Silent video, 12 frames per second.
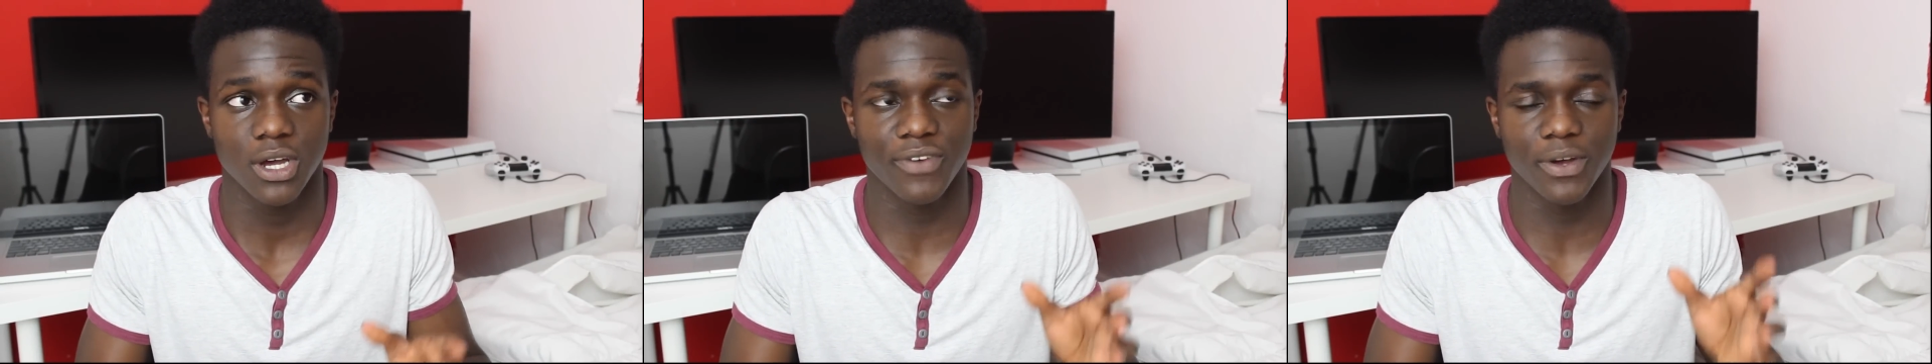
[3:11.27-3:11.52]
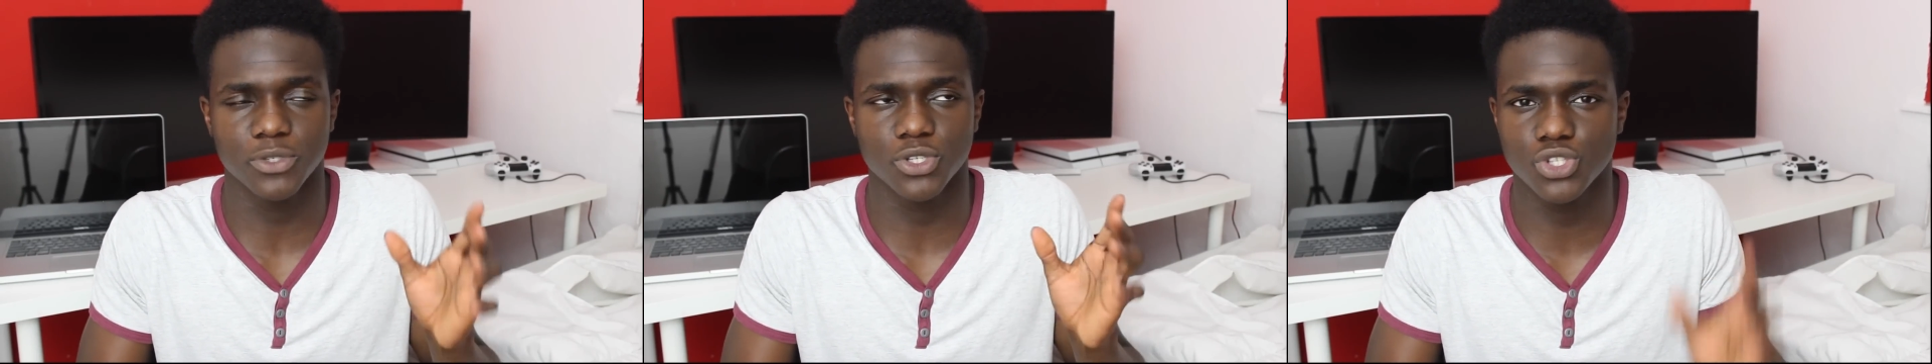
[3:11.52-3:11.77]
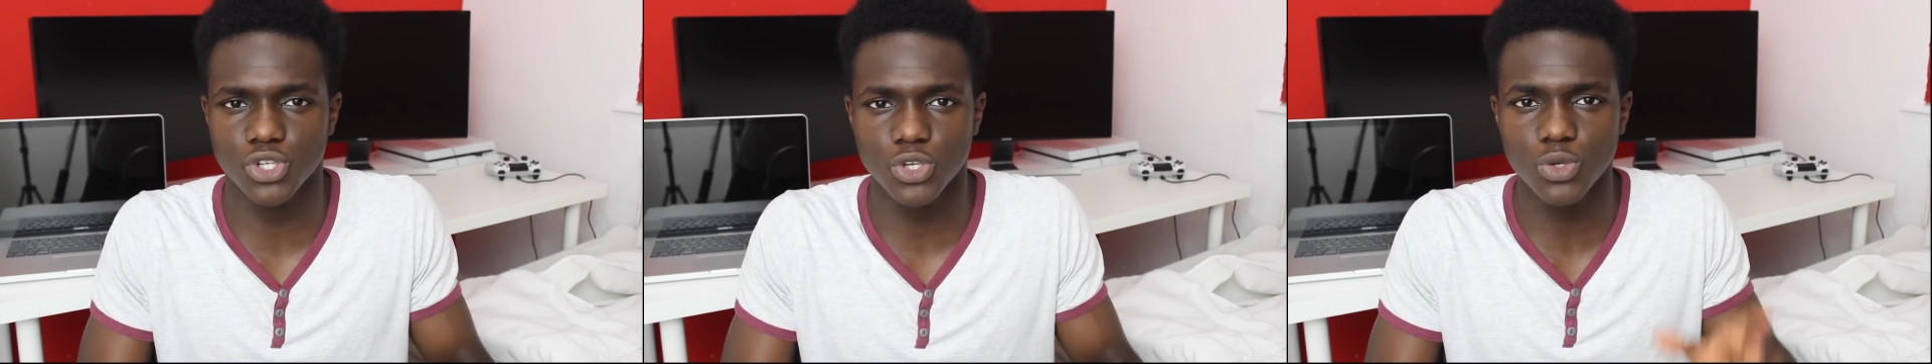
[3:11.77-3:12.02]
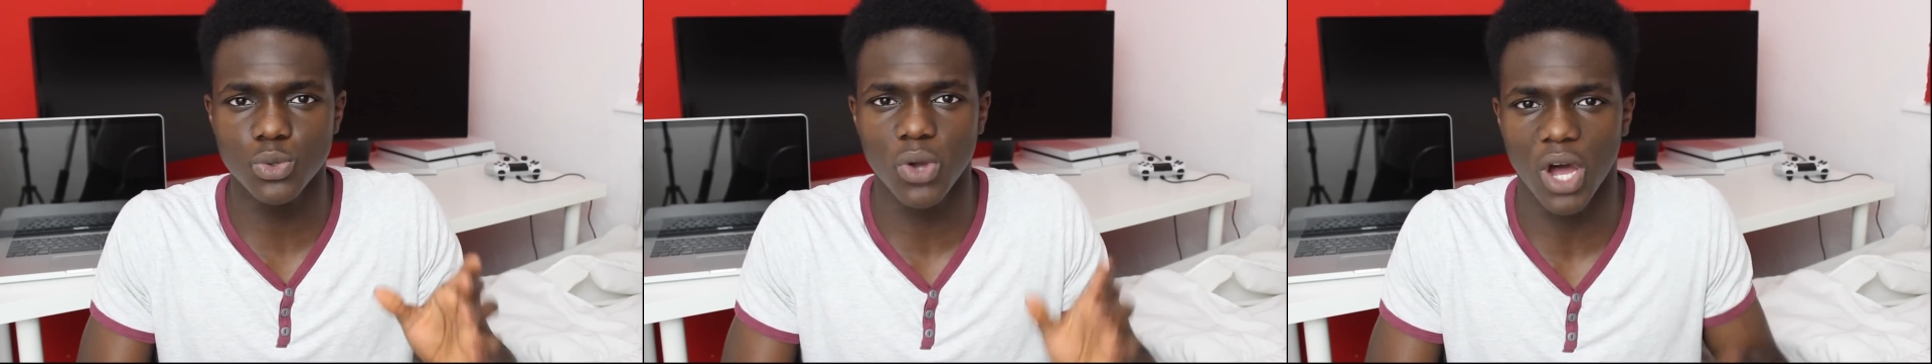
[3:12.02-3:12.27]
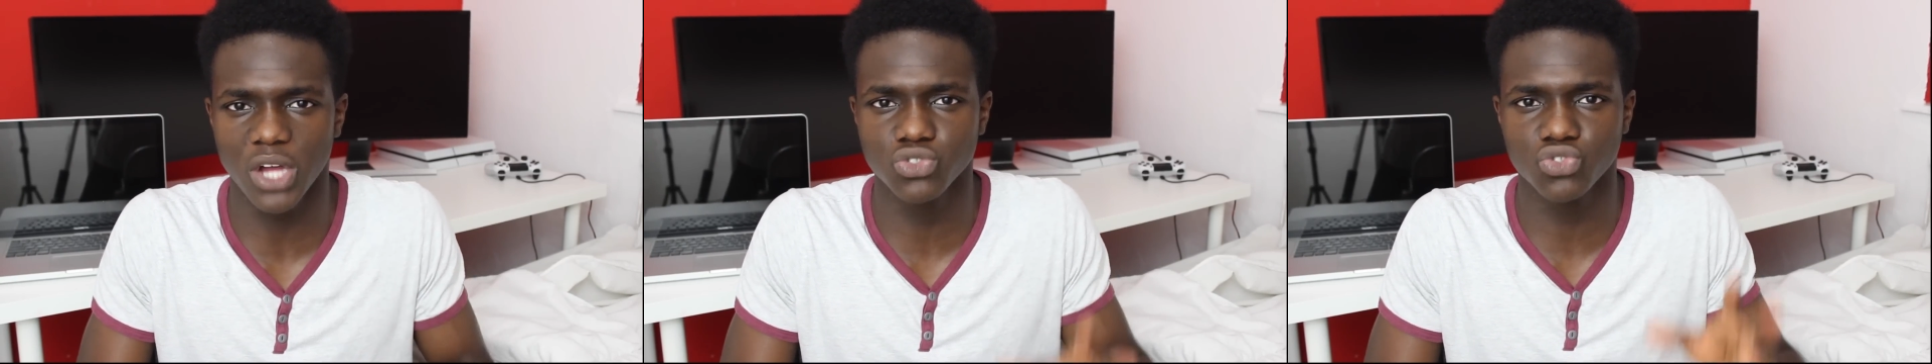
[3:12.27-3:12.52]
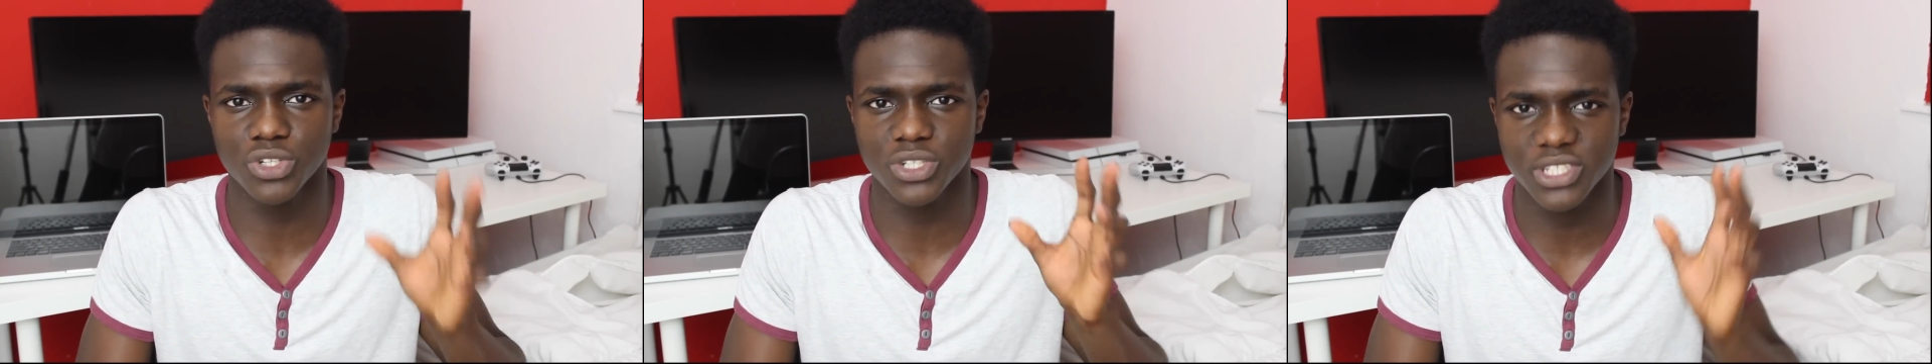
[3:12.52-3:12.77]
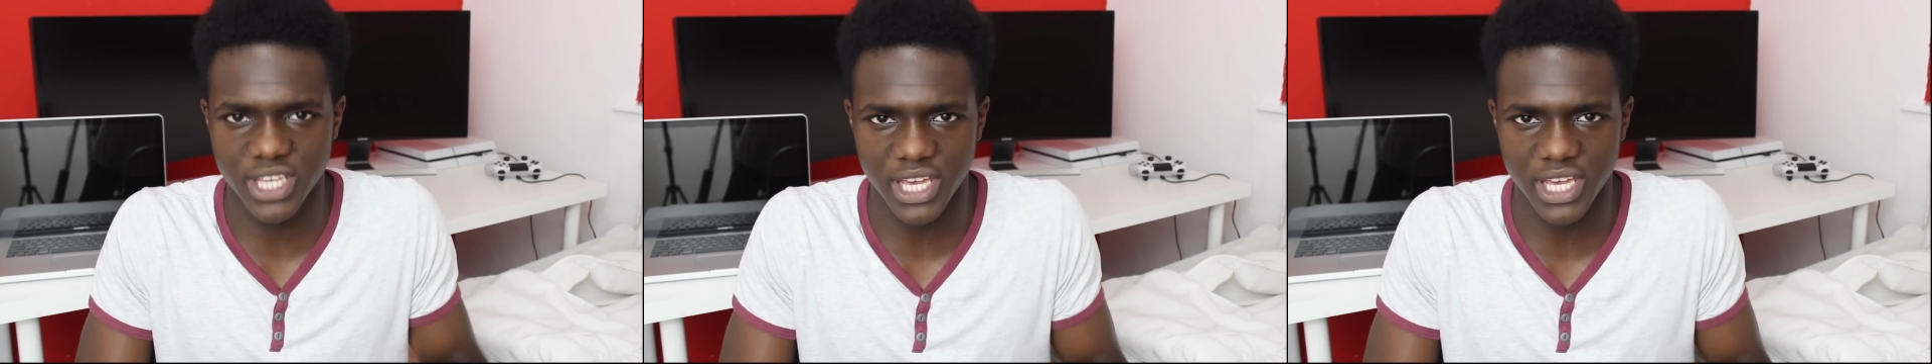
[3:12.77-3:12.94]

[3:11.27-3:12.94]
of up to 200